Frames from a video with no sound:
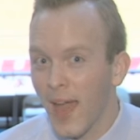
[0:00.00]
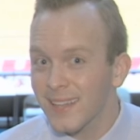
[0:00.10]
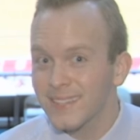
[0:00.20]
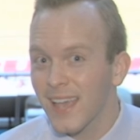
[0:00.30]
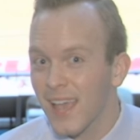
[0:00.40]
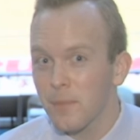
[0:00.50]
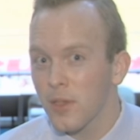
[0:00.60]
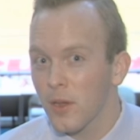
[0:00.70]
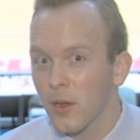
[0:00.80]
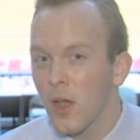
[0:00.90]
That same
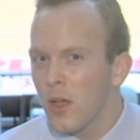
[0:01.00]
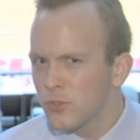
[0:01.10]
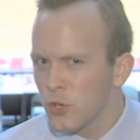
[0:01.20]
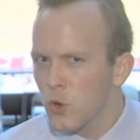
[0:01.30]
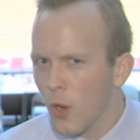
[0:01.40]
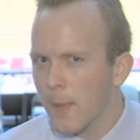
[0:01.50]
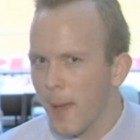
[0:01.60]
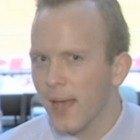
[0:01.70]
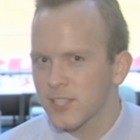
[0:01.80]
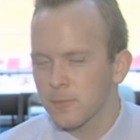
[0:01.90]
year, two great
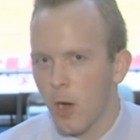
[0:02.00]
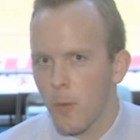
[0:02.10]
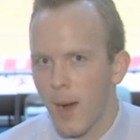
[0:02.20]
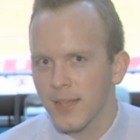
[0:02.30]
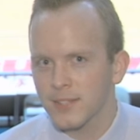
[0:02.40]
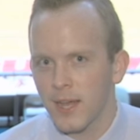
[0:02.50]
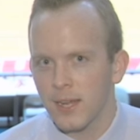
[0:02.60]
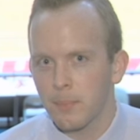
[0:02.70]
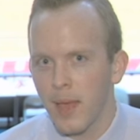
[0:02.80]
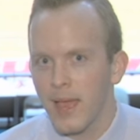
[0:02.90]
basketball minds
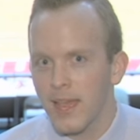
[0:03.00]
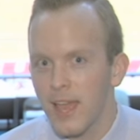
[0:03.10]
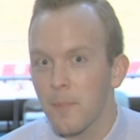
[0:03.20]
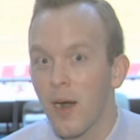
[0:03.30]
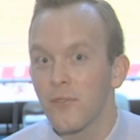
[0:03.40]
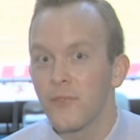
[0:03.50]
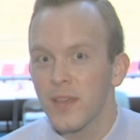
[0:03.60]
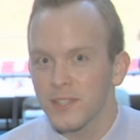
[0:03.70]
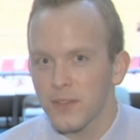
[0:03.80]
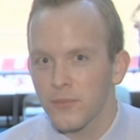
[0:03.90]
decided to pay him a
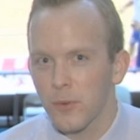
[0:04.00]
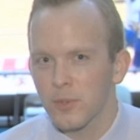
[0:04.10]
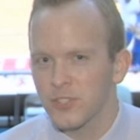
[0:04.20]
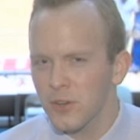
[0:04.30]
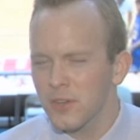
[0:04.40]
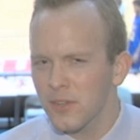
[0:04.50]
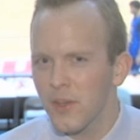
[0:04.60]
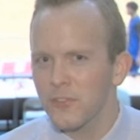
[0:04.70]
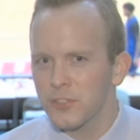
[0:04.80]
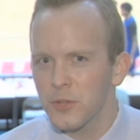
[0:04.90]
visit from a certain
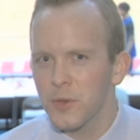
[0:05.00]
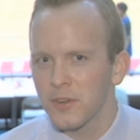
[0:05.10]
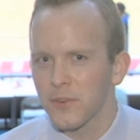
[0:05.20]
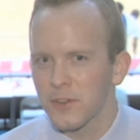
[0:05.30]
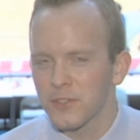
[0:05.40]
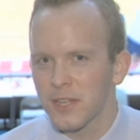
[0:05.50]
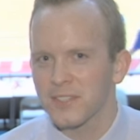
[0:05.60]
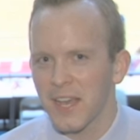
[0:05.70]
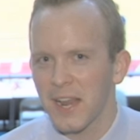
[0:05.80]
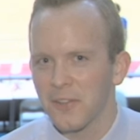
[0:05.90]
Division II university in
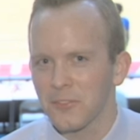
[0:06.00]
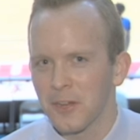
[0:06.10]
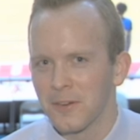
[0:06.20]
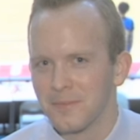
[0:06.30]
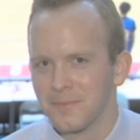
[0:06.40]
San Angelo.